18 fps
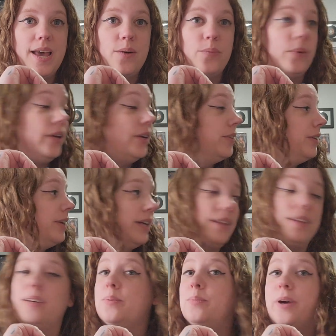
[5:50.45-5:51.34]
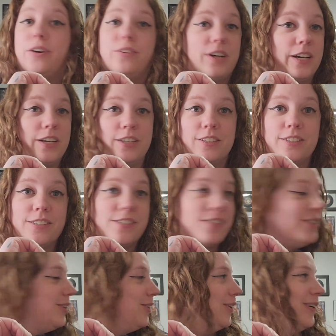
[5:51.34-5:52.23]
We know nothing about records
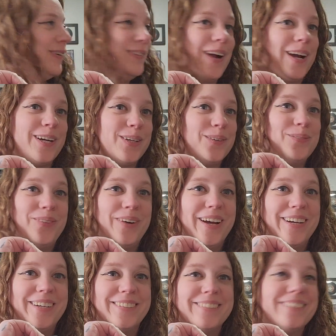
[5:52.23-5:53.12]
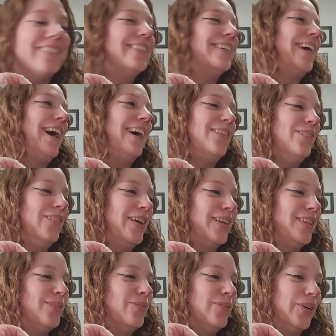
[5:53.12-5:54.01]
or record players or how to make
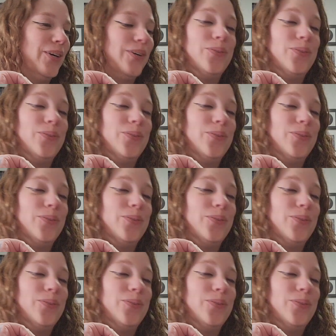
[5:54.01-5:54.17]
them work.